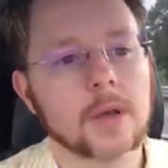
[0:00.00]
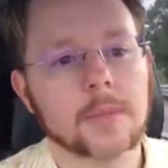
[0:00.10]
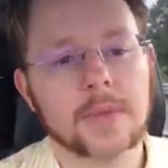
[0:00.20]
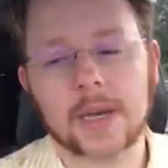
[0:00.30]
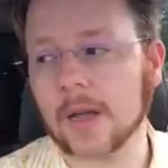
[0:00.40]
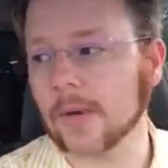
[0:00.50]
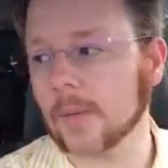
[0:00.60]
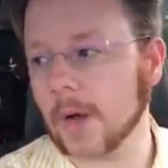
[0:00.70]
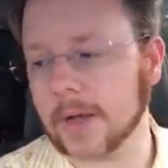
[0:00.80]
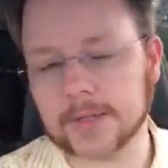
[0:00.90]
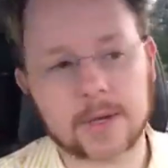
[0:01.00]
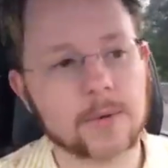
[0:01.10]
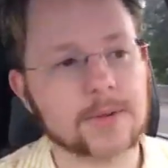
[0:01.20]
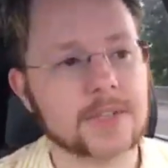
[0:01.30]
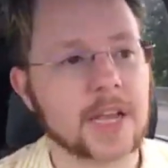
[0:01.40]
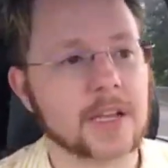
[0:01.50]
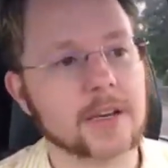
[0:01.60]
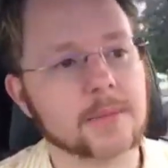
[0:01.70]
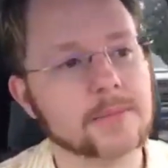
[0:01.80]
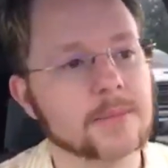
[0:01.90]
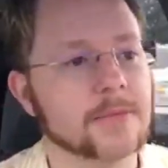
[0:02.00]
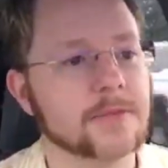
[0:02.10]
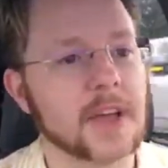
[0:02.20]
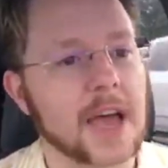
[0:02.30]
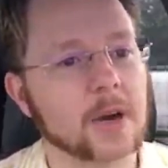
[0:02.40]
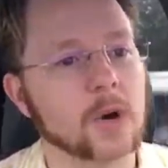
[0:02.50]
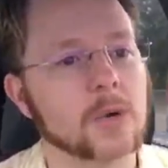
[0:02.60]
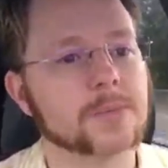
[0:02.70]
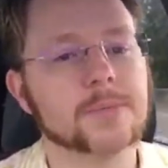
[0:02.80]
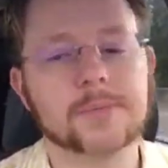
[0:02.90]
I mean, otherwise I would have taken a fat old